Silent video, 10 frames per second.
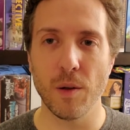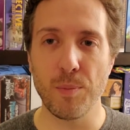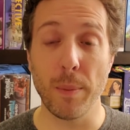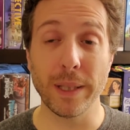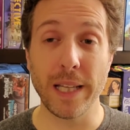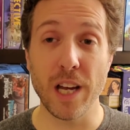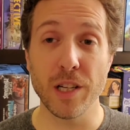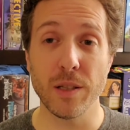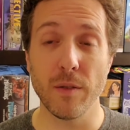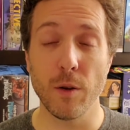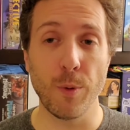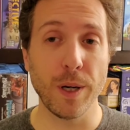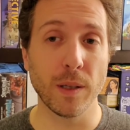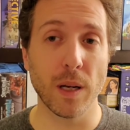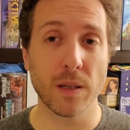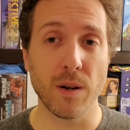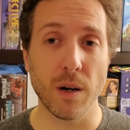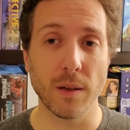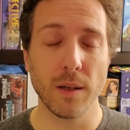publication of the written Kickstart